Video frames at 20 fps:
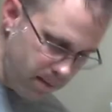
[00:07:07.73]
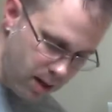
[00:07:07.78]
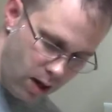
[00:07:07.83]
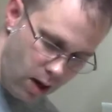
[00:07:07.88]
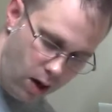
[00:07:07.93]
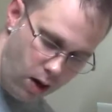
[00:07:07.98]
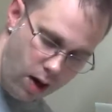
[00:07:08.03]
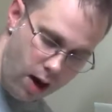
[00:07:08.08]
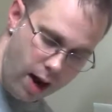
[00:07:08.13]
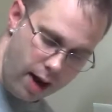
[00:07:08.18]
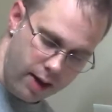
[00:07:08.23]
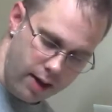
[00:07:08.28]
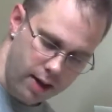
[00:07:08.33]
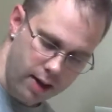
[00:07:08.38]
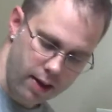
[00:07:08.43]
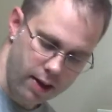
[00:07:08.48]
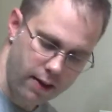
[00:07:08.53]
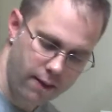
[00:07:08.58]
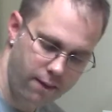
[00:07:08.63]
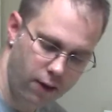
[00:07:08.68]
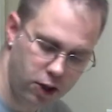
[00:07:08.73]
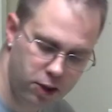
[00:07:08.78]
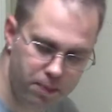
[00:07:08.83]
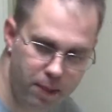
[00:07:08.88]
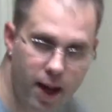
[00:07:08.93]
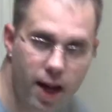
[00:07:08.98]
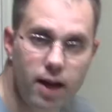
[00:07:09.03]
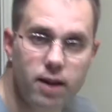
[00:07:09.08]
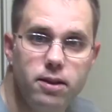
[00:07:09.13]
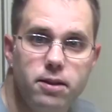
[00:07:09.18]
All right, first
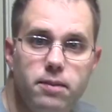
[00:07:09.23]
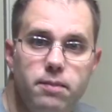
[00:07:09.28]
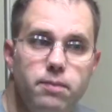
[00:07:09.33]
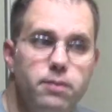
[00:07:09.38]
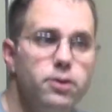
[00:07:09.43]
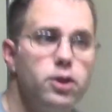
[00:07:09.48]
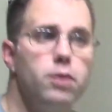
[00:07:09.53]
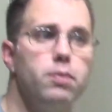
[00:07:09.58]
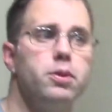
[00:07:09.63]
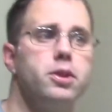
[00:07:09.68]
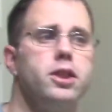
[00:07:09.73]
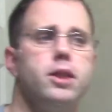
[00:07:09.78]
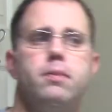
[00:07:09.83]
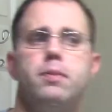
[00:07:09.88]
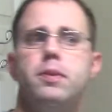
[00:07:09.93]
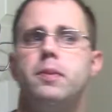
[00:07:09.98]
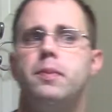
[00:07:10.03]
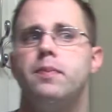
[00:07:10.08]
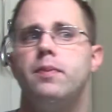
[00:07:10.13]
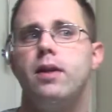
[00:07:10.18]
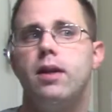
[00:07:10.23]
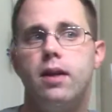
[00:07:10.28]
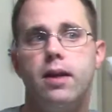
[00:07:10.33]
pass, super simple.